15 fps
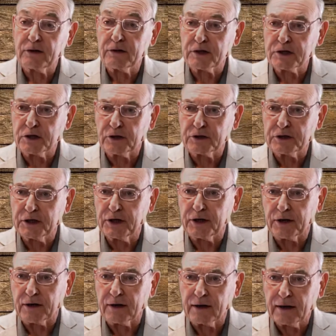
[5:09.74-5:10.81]
of the church
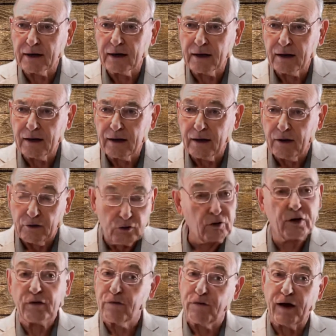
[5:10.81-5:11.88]
year. You
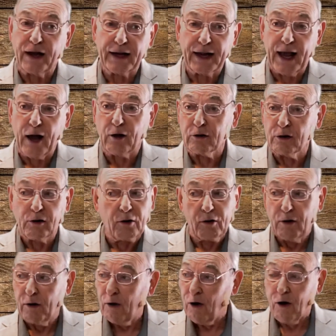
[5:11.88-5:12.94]
can find out
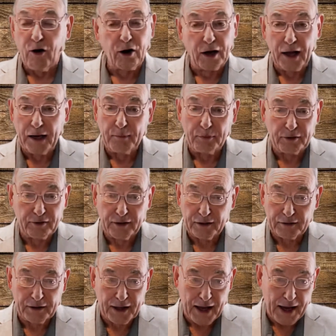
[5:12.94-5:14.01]
on any
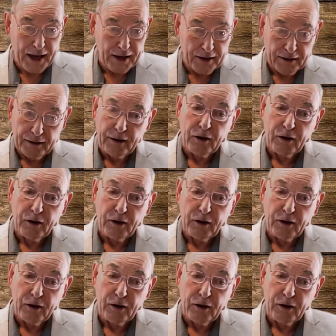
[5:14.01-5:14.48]
particular day